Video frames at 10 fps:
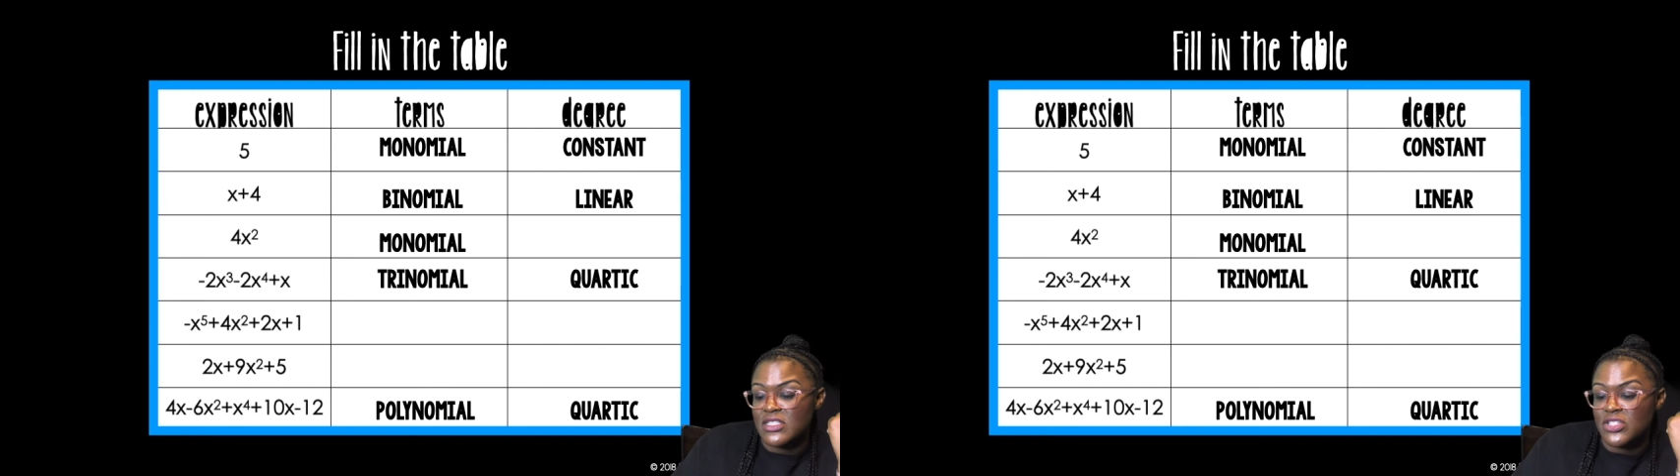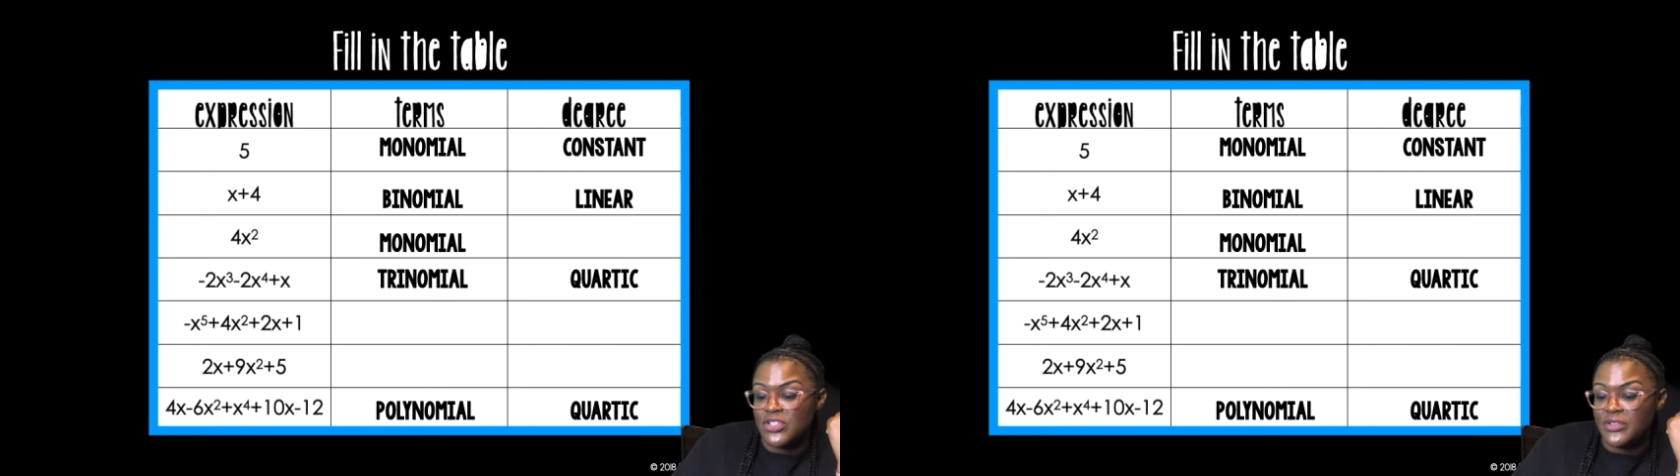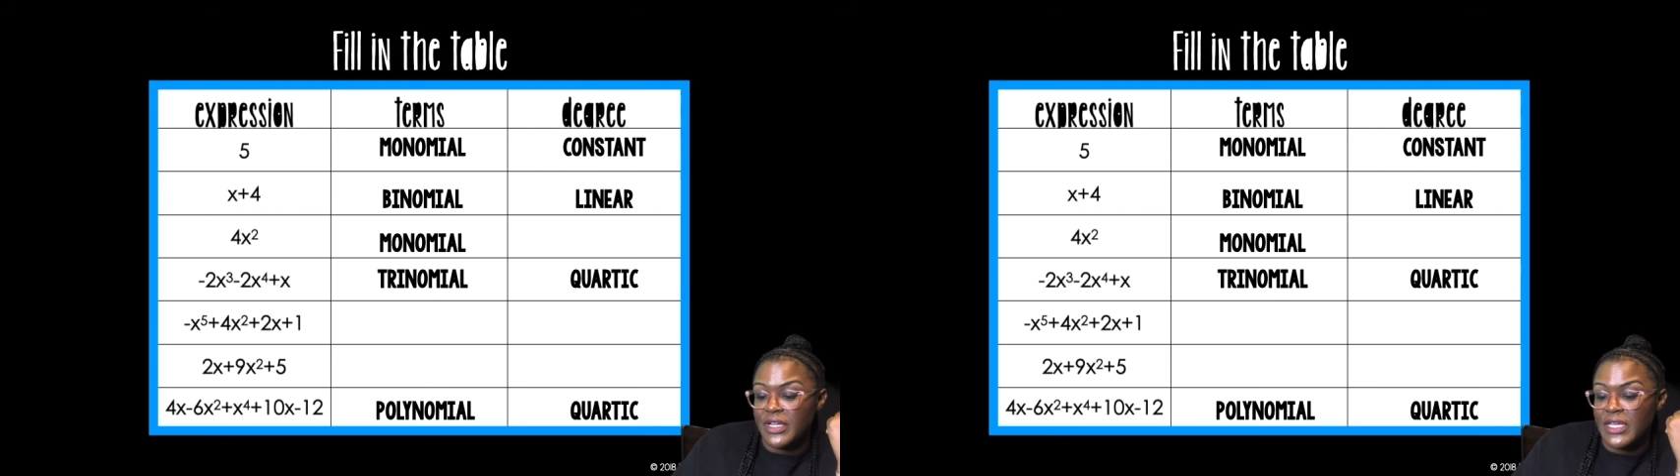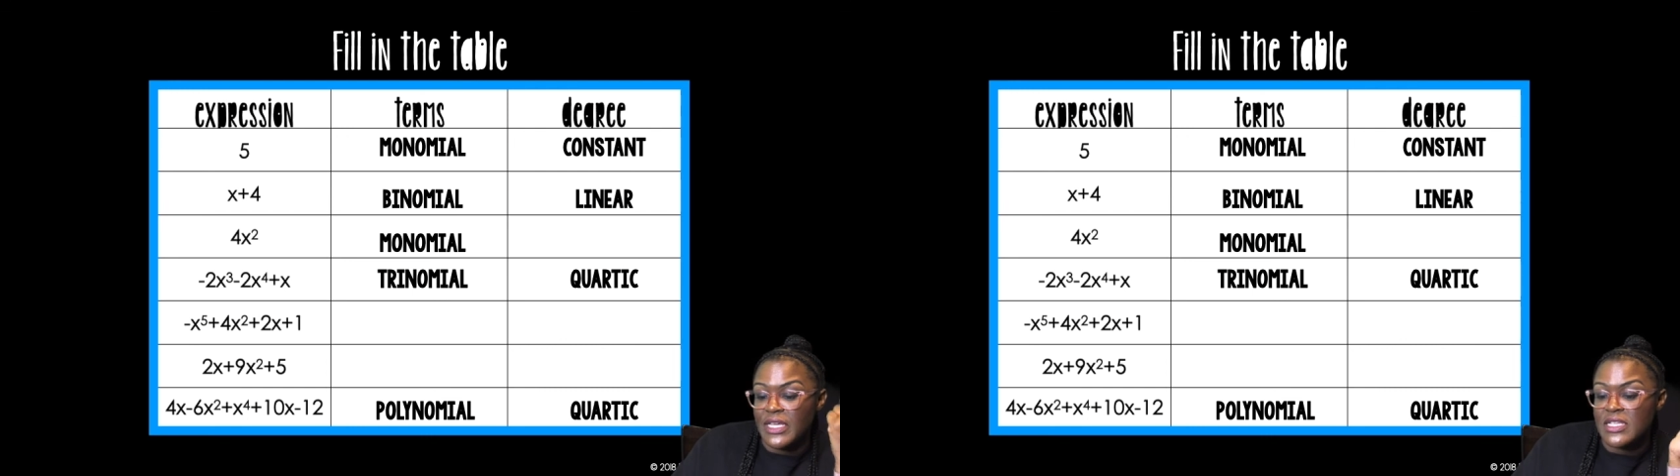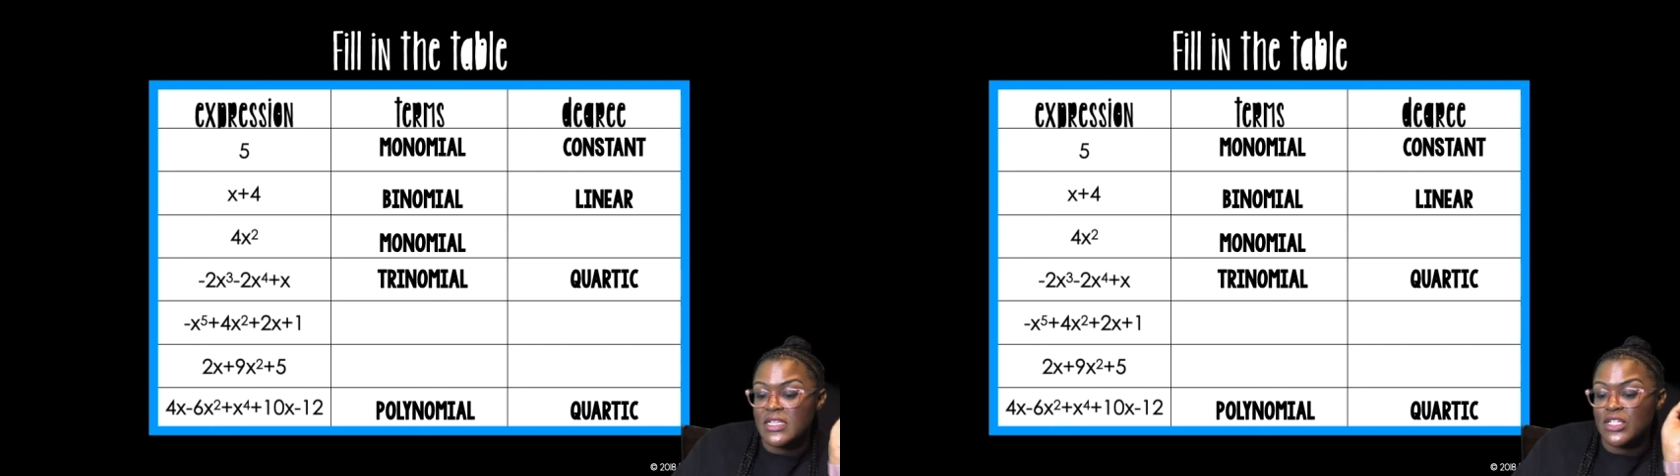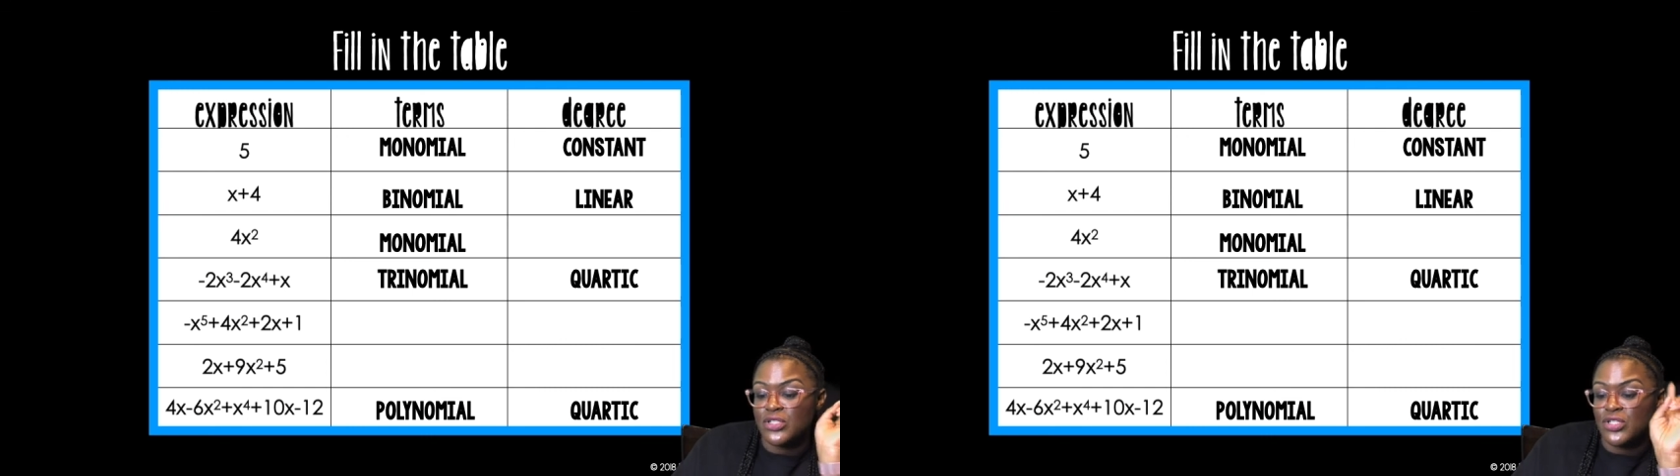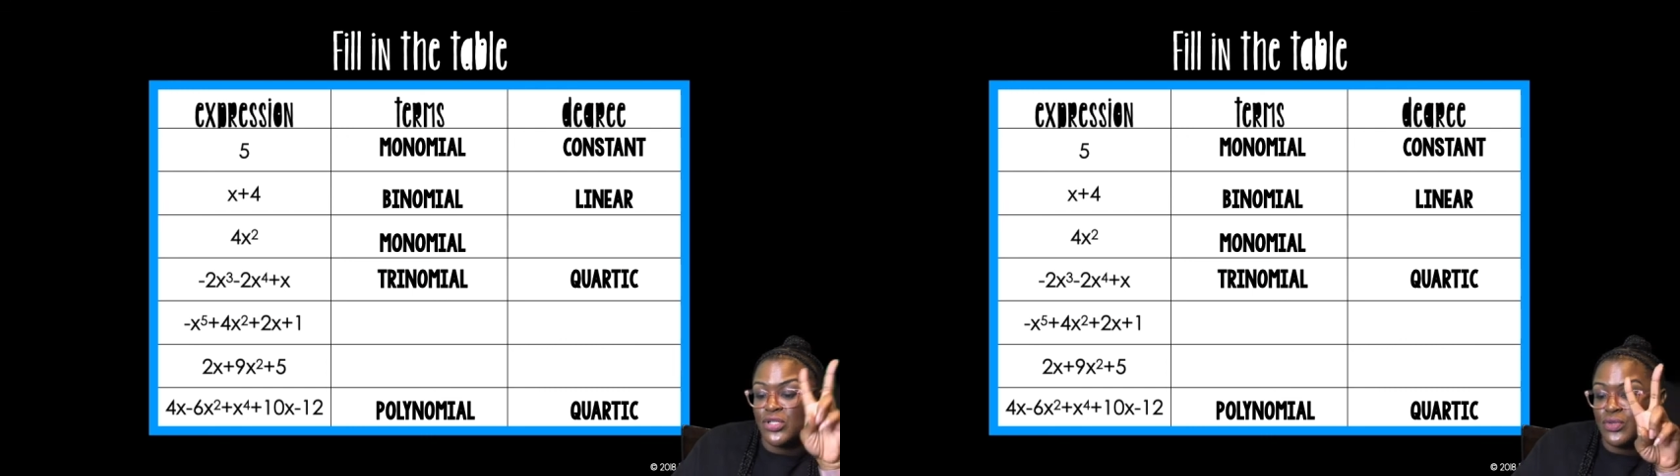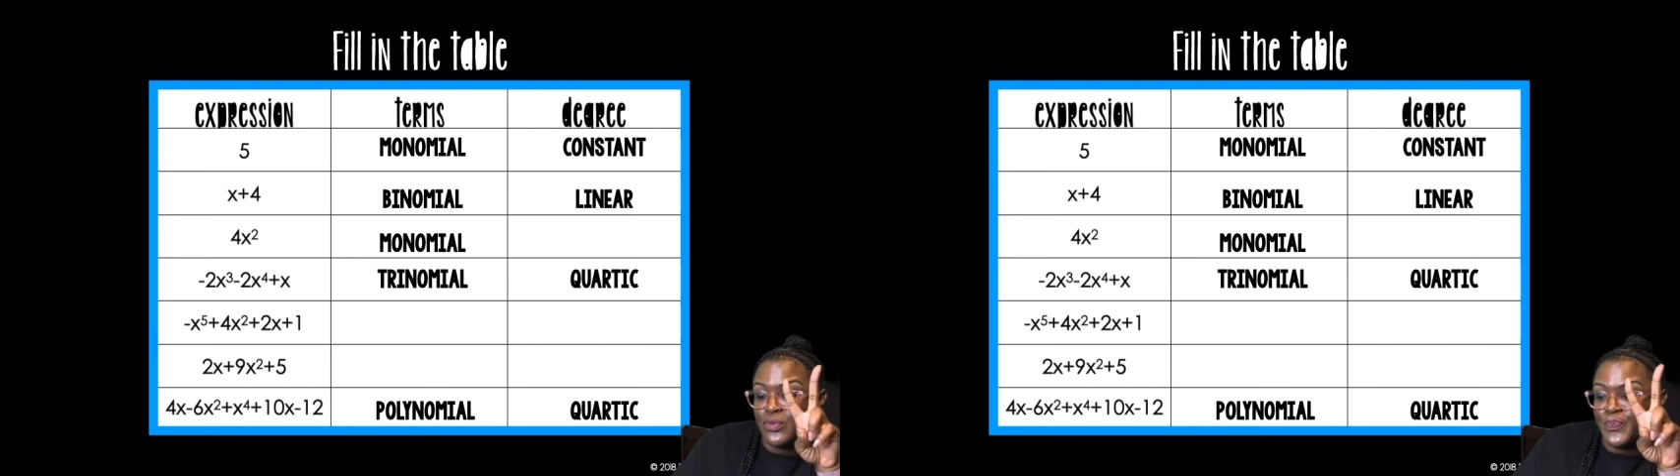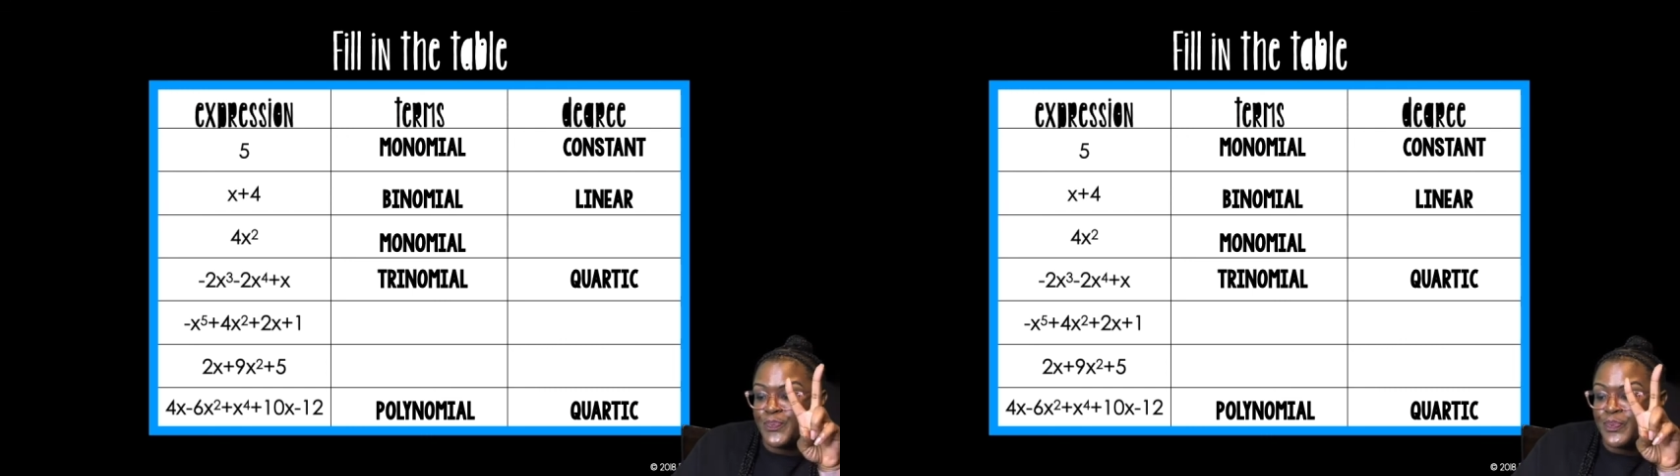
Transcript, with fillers: degree is a 2.